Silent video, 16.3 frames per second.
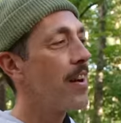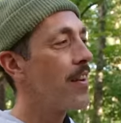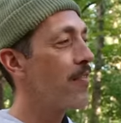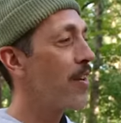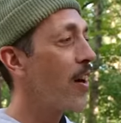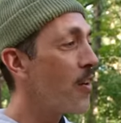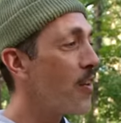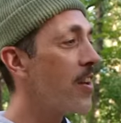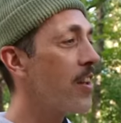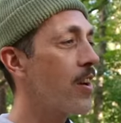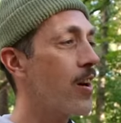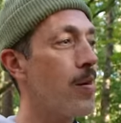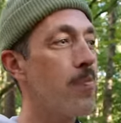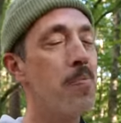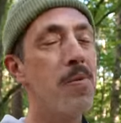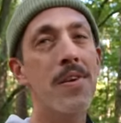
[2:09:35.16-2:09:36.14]
I founded a
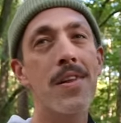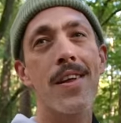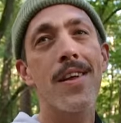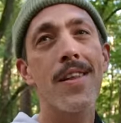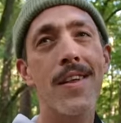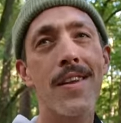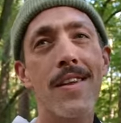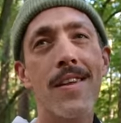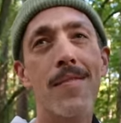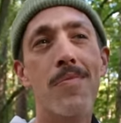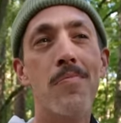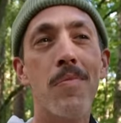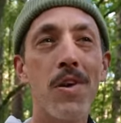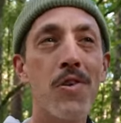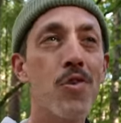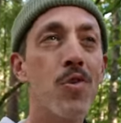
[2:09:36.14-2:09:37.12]
company that does
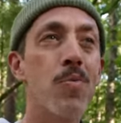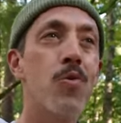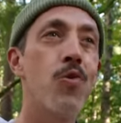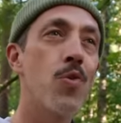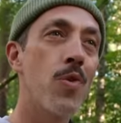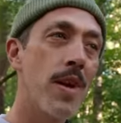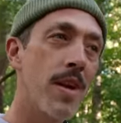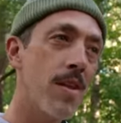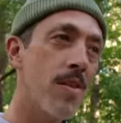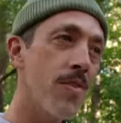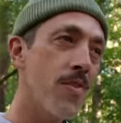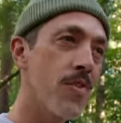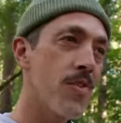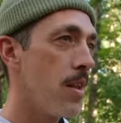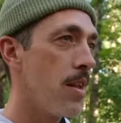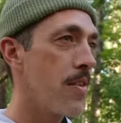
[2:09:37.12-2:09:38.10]
mushroom
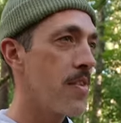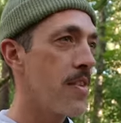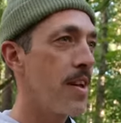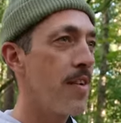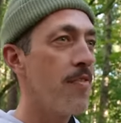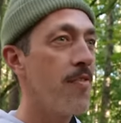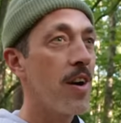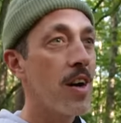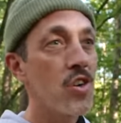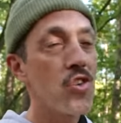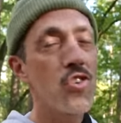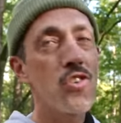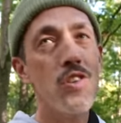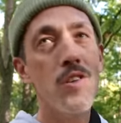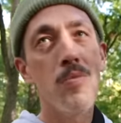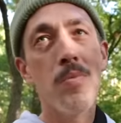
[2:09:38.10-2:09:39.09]
drinks, let's say
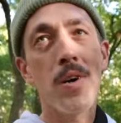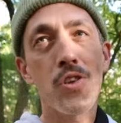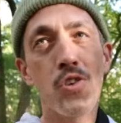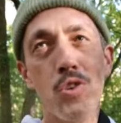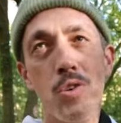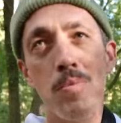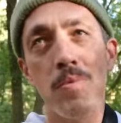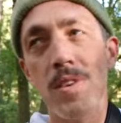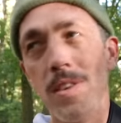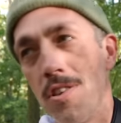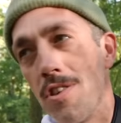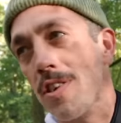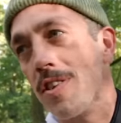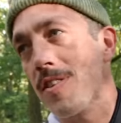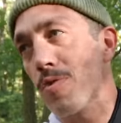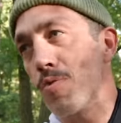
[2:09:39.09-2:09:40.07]
functional mushrooms
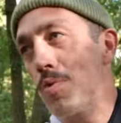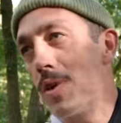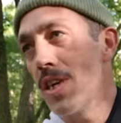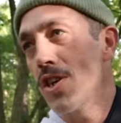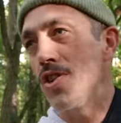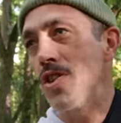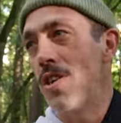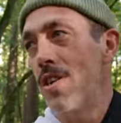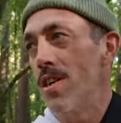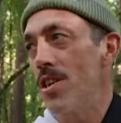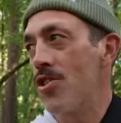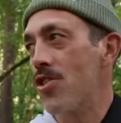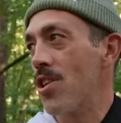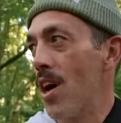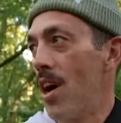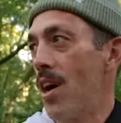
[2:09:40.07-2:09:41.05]
such as reishi,
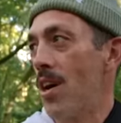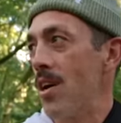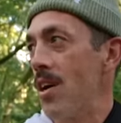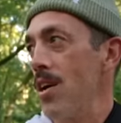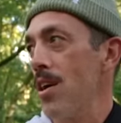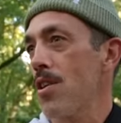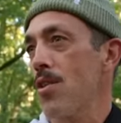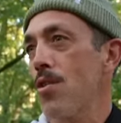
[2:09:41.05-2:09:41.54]
chaga,